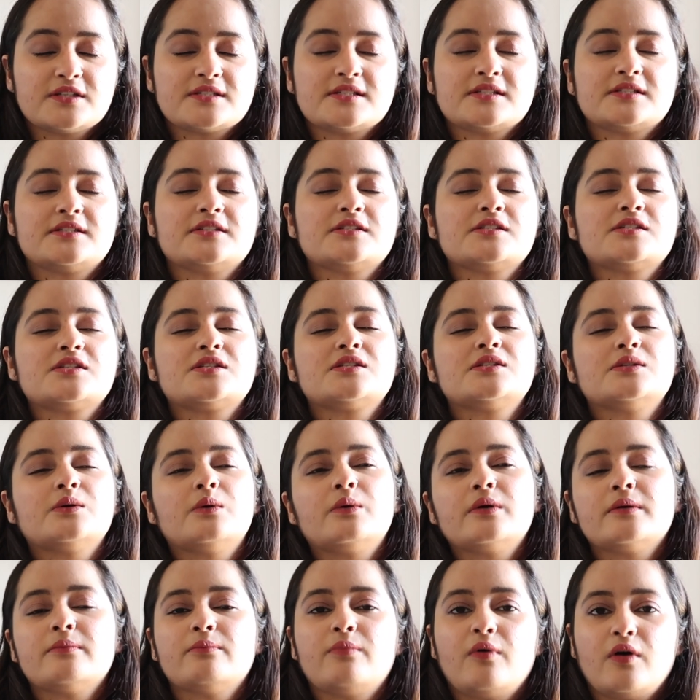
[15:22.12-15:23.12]
it is so
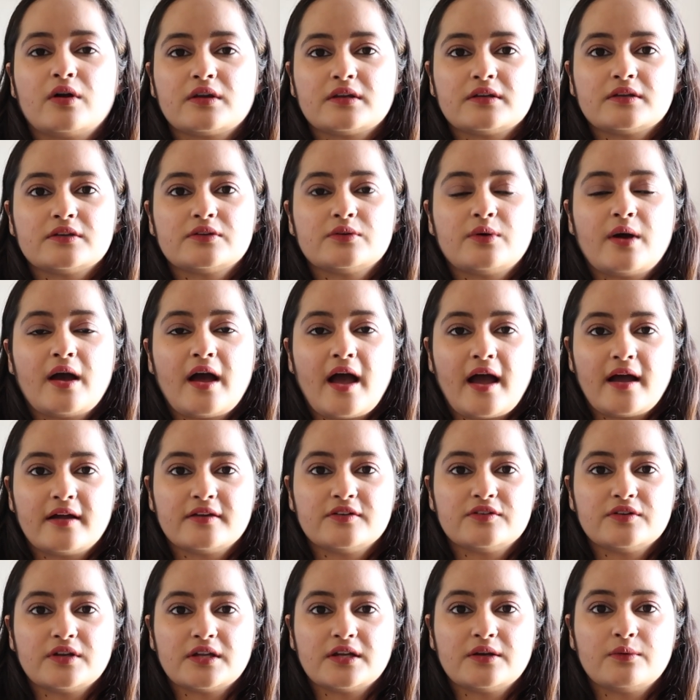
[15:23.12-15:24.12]
important to
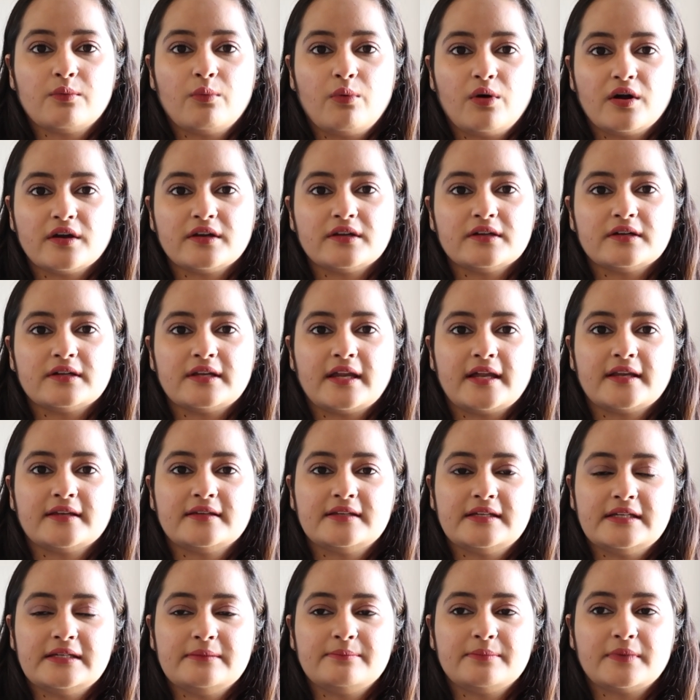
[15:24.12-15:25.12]
drink water and
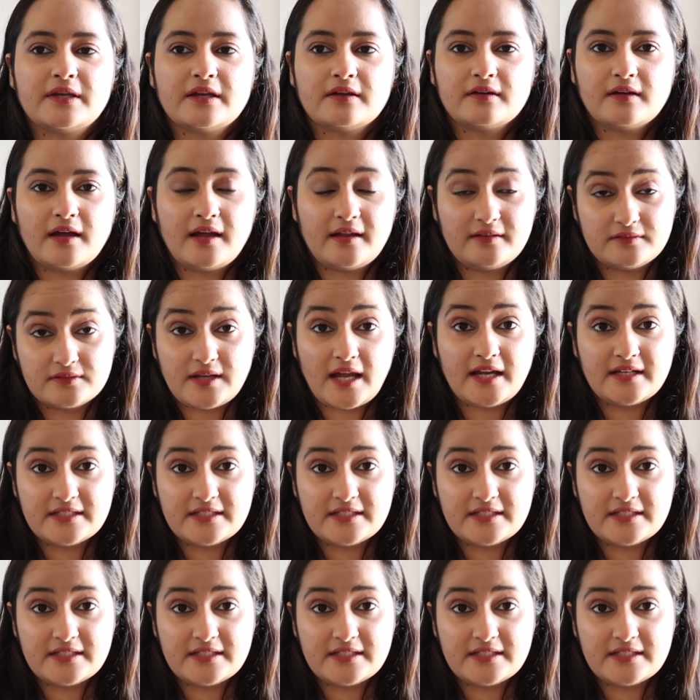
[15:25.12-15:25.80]
and